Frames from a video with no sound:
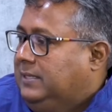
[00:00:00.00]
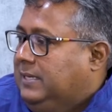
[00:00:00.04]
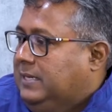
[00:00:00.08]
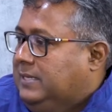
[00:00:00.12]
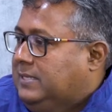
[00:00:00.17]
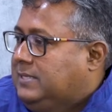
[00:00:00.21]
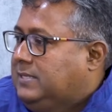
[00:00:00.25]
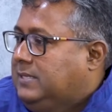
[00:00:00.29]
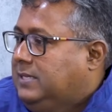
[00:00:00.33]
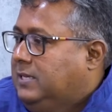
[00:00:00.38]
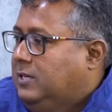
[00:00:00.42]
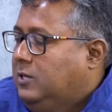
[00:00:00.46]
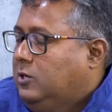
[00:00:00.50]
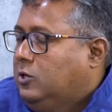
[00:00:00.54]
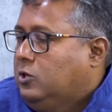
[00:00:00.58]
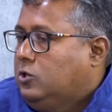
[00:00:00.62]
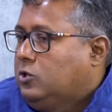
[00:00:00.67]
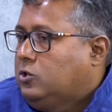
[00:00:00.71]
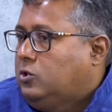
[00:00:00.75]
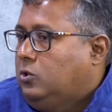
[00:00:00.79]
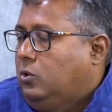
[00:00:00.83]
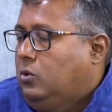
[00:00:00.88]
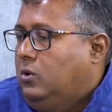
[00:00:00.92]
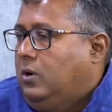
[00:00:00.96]
Yes.
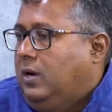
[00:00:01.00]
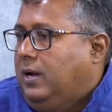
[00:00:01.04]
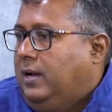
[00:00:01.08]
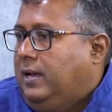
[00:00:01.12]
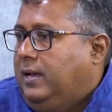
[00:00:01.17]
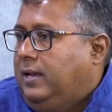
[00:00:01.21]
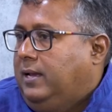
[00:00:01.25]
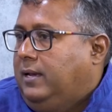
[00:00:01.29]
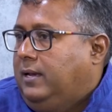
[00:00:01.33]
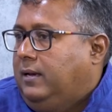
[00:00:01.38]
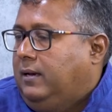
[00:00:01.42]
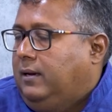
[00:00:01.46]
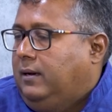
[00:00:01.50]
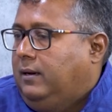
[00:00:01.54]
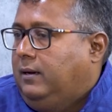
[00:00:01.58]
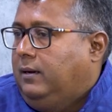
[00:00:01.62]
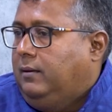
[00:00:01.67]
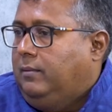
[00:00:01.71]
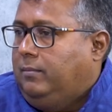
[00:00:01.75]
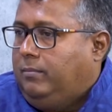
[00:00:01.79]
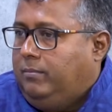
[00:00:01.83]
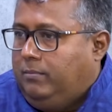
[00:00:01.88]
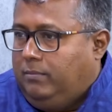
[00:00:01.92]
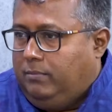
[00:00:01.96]
So
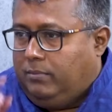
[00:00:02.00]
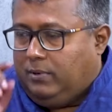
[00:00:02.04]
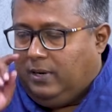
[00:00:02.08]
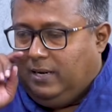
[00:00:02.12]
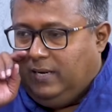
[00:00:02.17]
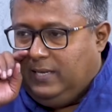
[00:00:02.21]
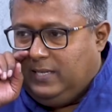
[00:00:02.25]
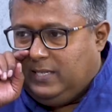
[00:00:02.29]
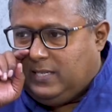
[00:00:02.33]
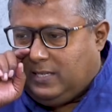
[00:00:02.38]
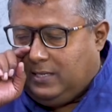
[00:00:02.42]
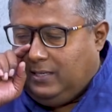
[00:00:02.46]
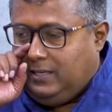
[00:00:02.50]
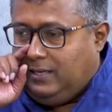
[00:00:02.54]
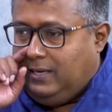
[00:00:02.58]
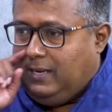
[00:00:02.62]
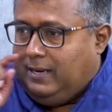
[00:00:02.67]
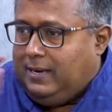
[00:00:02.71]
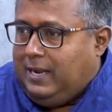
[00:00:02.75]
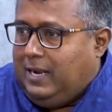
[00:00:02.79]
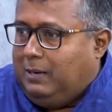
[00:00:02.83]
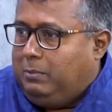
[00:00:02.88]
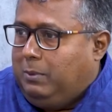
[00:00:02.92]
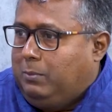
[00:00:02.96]
I released
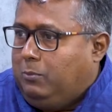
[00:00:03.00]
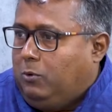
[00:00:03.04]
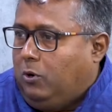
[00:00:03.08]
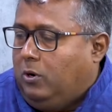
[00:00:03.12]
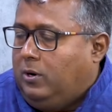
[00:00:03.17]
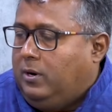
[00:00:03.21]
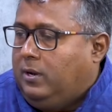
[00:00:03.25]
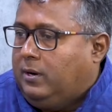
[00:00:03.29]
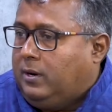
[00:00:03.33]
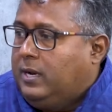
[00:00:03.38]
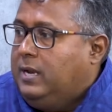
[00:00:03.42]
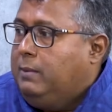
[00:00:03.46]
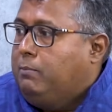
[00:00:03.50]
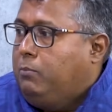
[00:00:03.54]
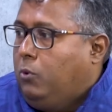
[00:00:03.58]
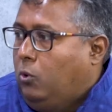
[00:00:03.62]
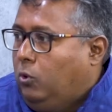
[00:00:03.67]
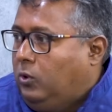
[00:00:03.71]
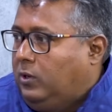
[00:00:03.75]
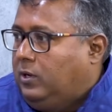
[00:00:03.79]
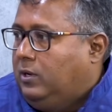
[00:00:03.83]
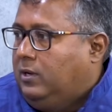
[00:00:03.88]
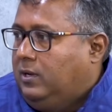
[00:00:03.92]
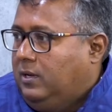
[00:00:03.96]
an album called
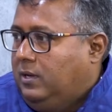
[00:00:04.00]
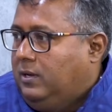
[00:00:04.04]
Reboot.